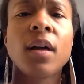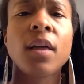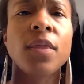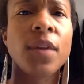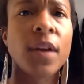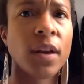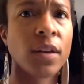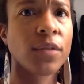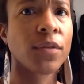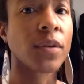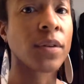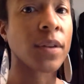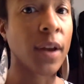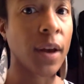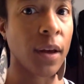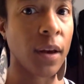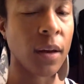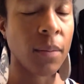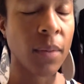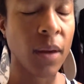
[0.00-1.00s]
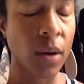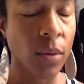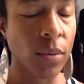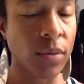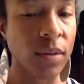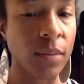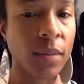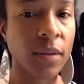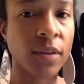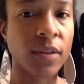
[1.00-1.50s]
"Thanks for telling me it
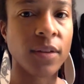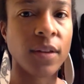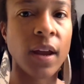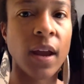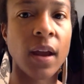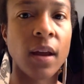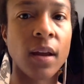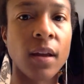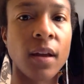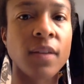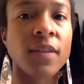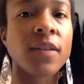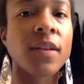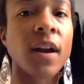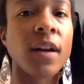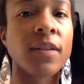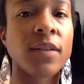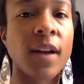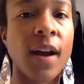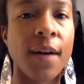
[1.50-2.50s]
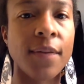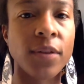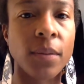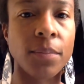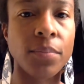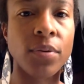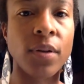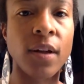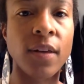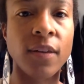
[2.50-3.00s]
was a mistake. It's nice to have
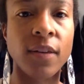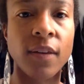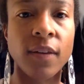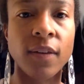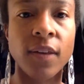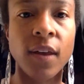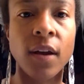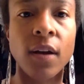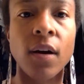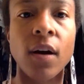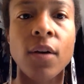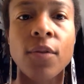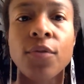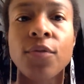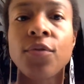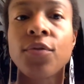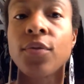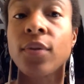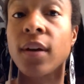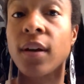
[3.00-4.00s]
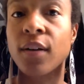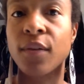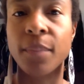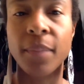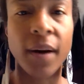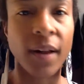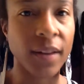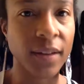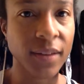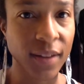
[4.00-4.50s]
some places that are free of
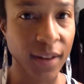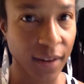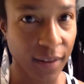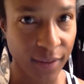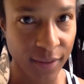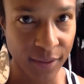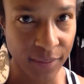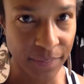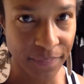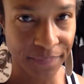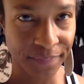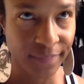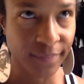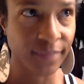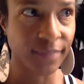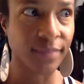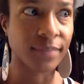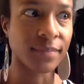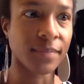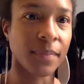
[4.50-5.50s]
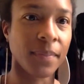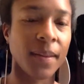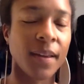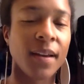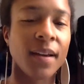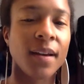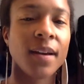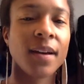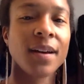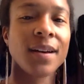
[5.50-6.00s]
politics."
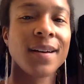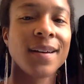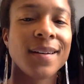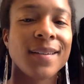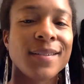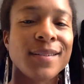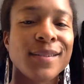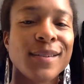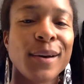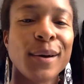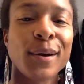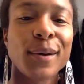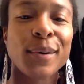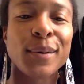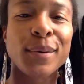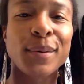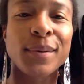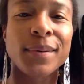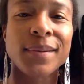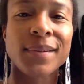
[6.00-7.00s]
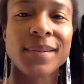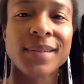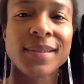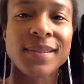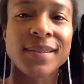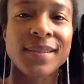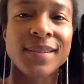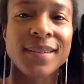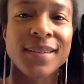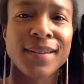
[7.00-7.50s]
So
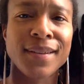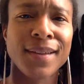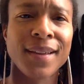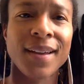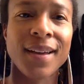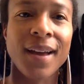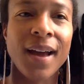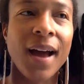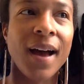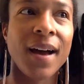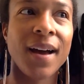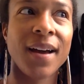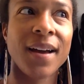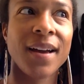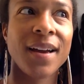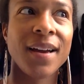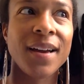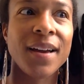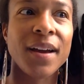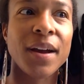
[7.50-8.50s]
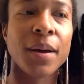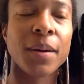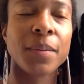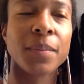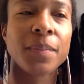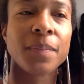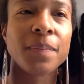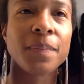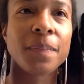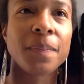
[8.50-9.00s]
I
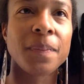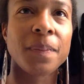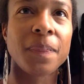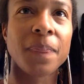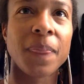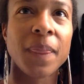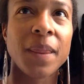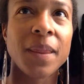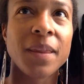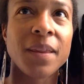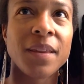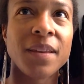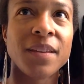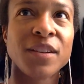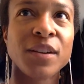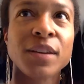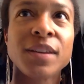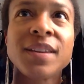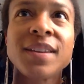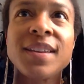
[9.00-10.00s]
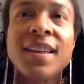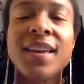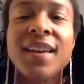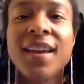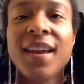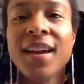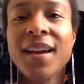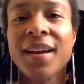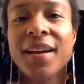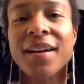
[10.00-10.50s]
am just
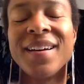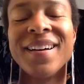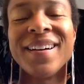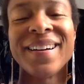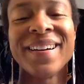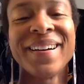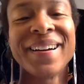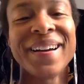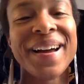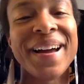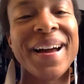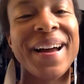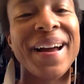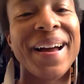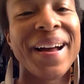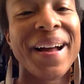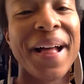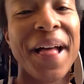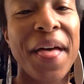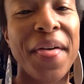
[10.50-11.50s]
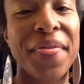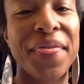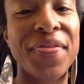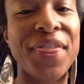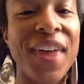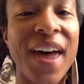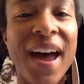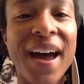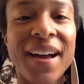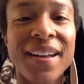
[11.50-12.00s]
thinking
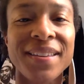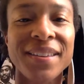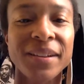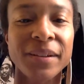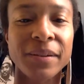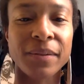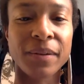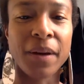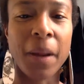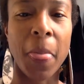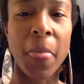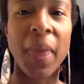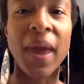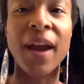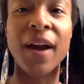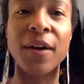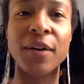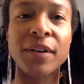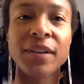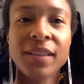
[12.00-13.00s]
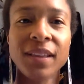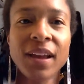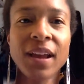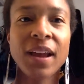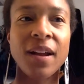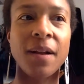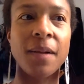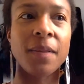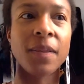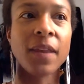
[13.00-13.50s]
that
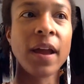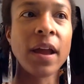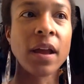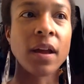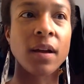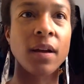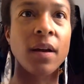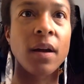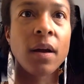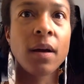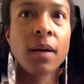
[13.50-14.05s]
apparently, like,